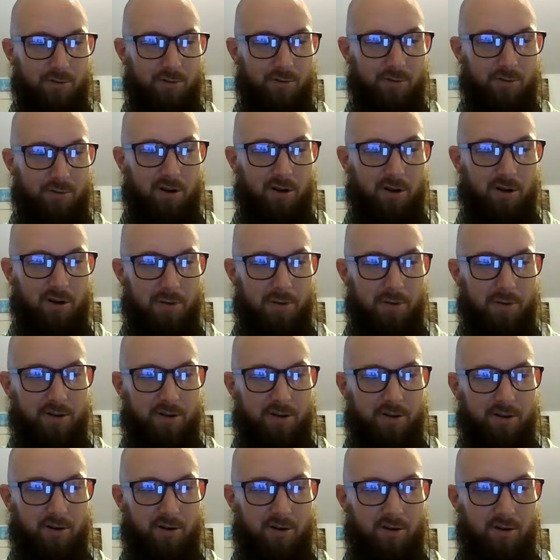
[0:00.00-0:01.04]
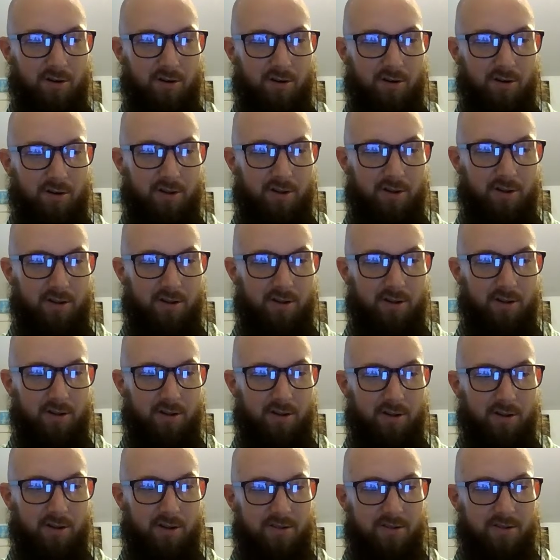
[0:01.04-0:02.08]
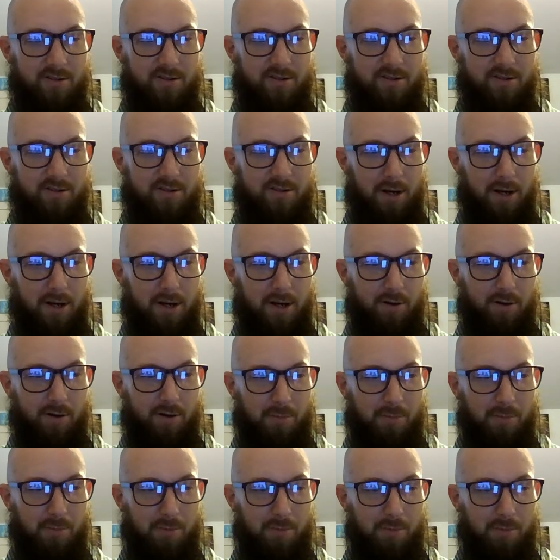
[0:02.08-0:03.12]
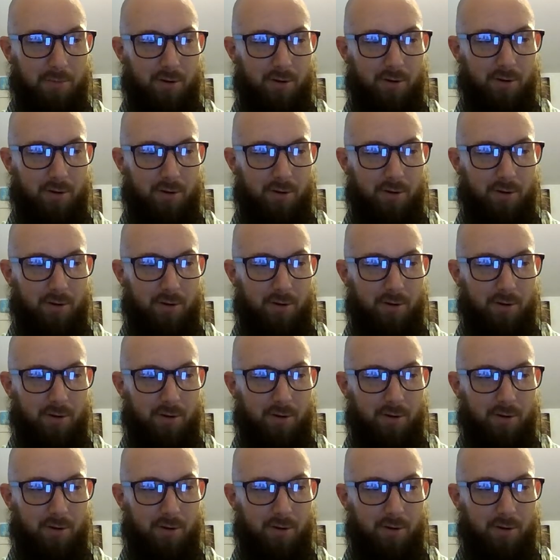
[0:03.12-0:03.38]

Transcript: young men during his CPAC remarks,